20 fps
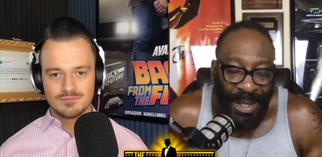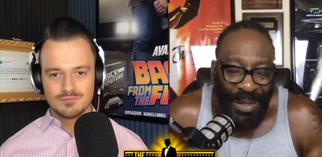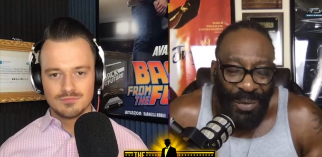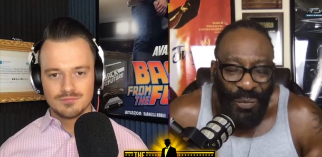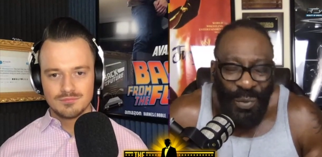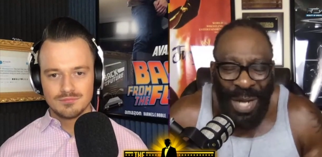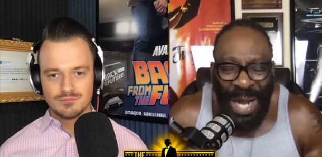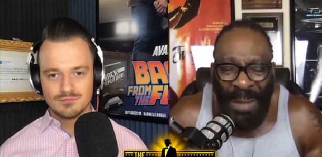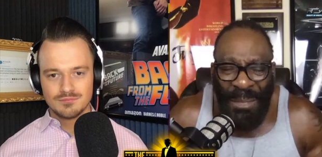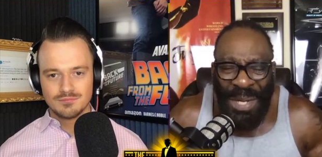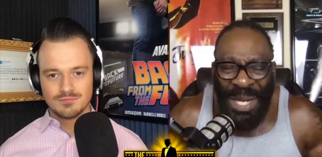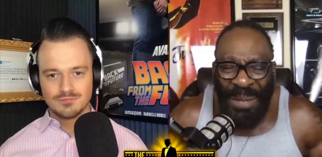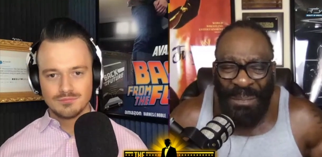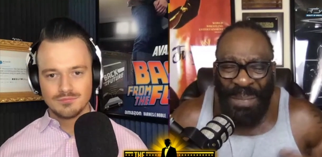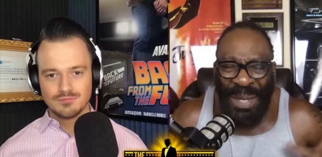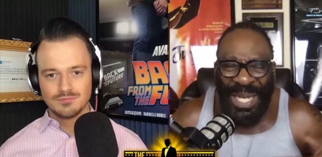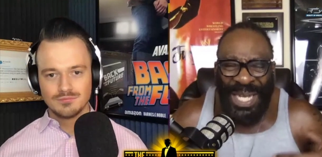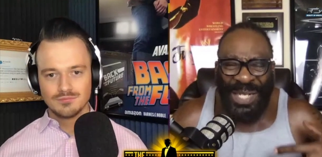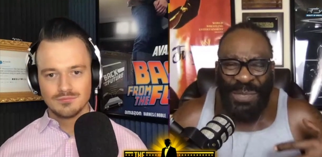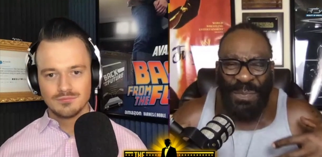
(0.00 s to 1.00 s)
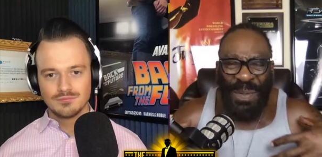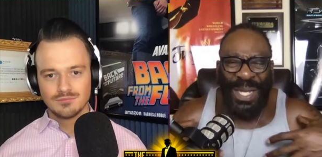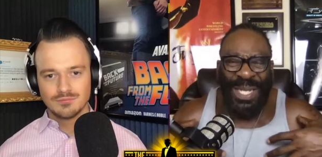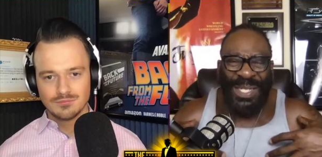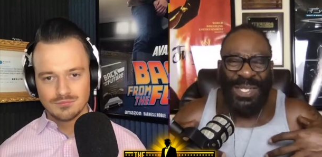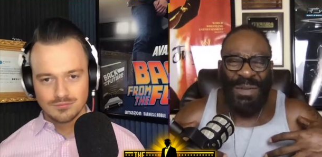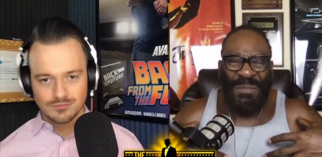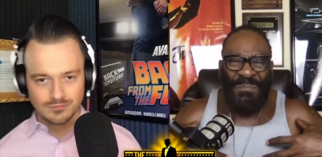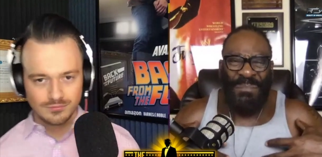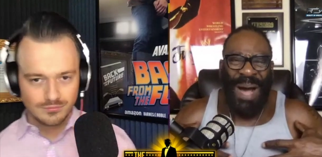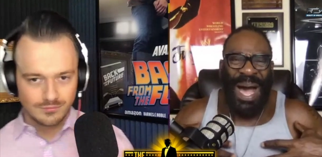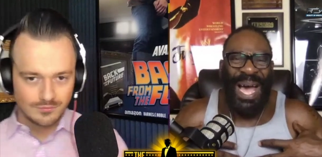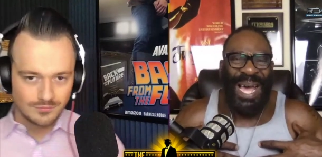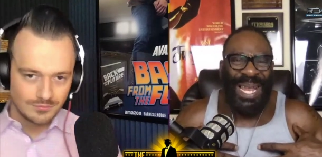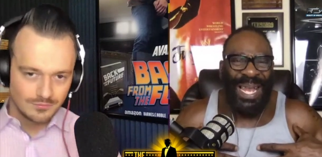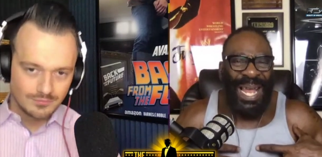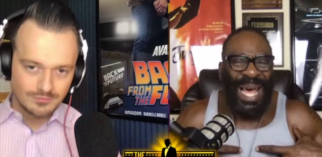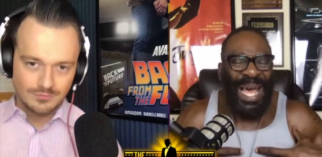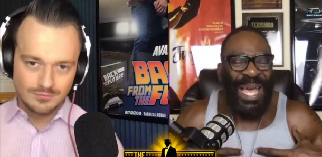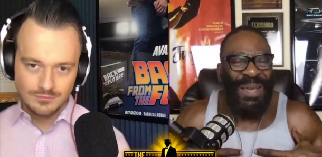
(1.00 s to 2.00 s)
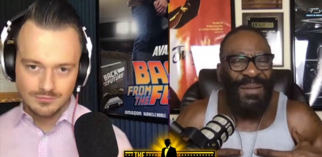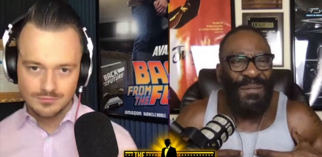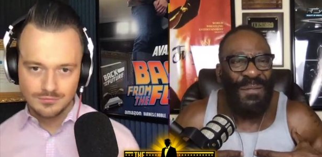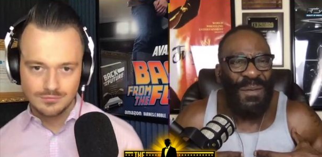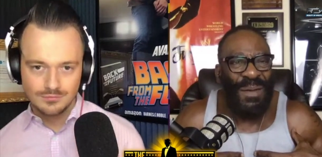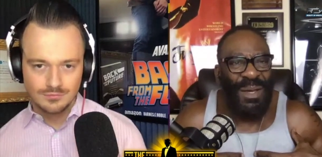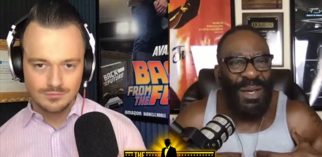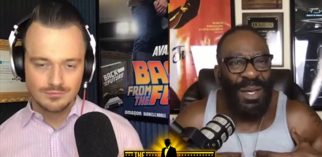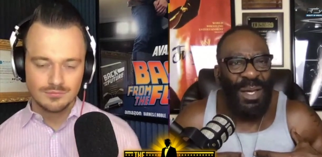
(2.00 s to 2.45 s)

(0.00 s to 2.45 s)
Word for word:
Speaker 1: when I'm in the biggest place of my life.